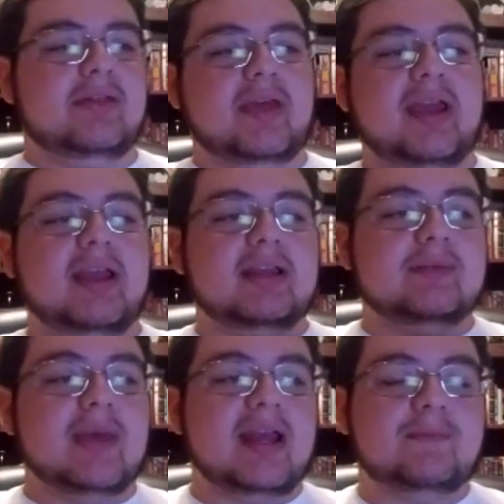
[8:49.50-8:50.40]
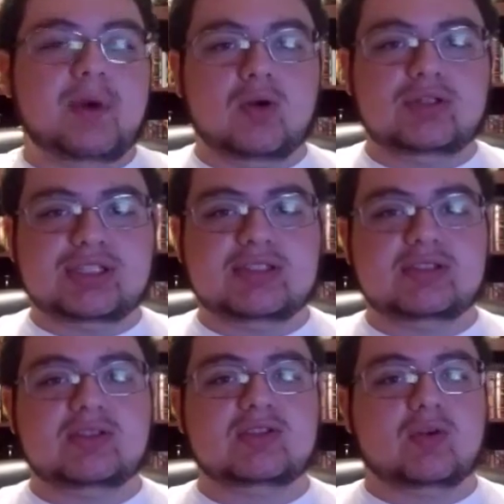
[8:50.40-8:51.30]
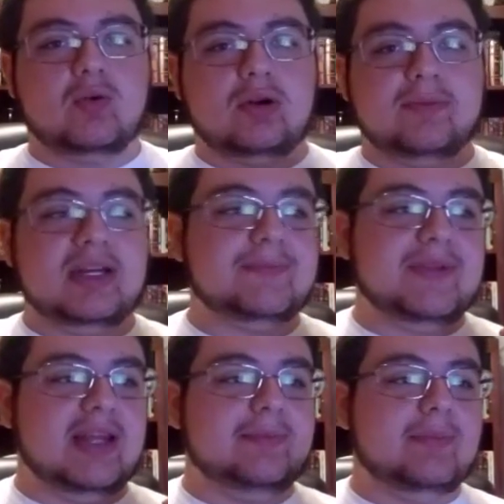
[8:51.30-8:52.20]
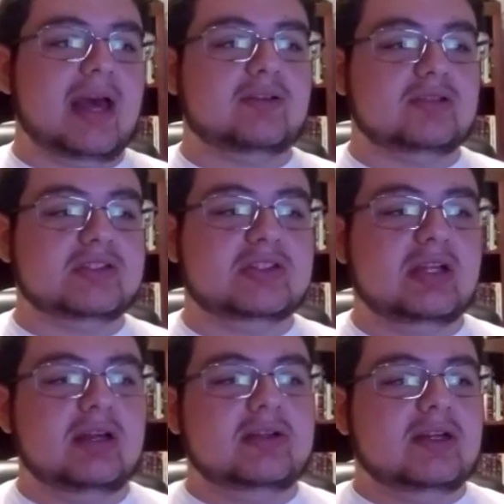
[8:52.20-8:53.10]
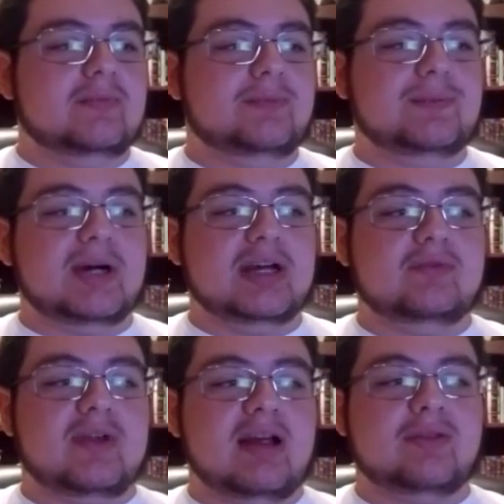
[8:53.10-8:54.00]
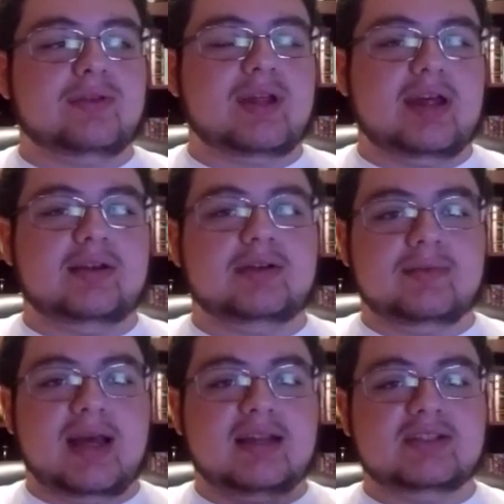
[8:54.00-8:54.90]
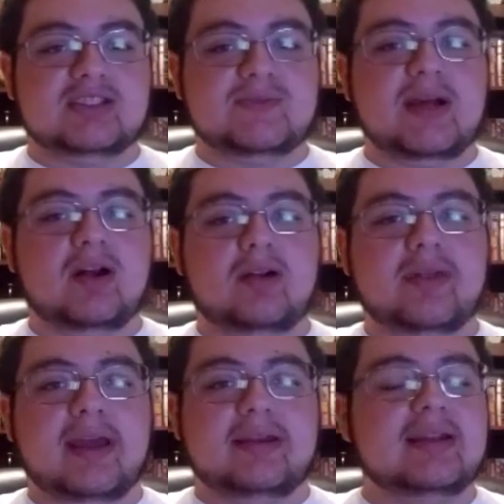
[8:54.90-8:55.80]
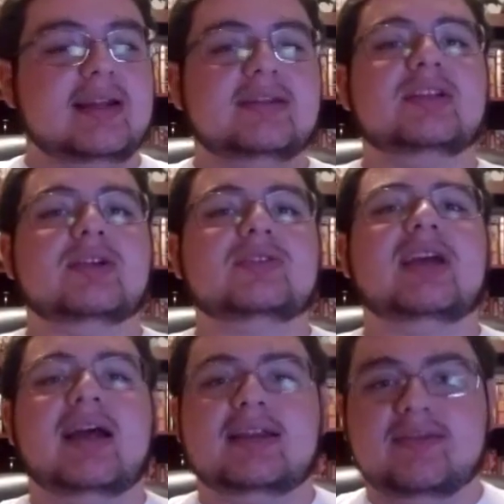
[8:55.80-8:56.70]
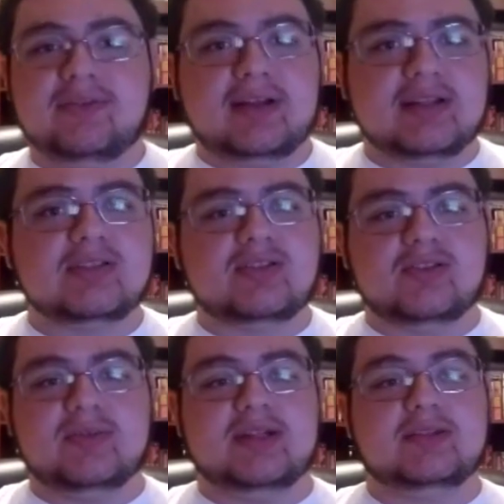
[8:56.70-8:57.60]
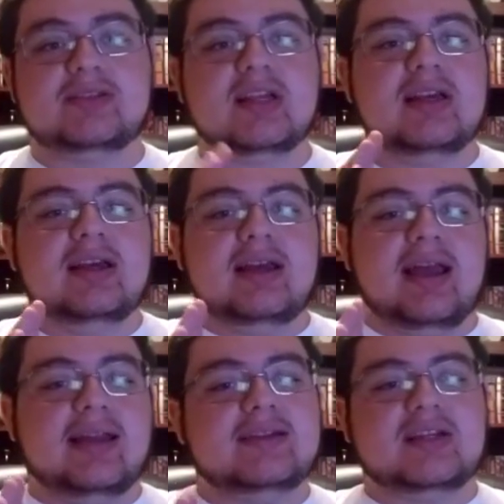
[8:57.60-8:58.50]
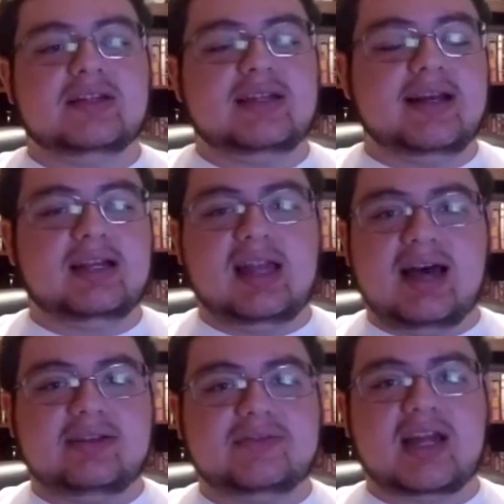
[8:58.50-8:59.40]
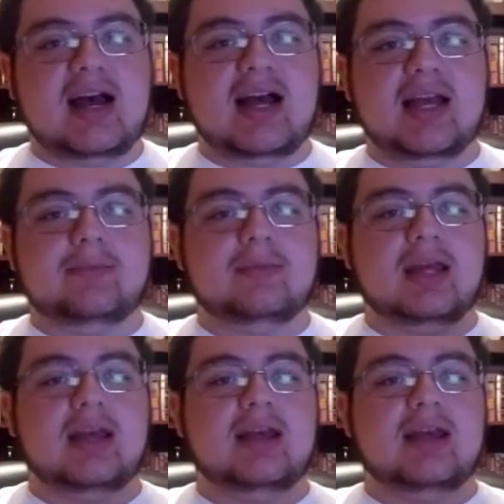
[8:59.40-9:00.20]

They can make potions or manipulate metals, but rather than a magic spell, they need, scientific instruments, and it's going to take a lot of time,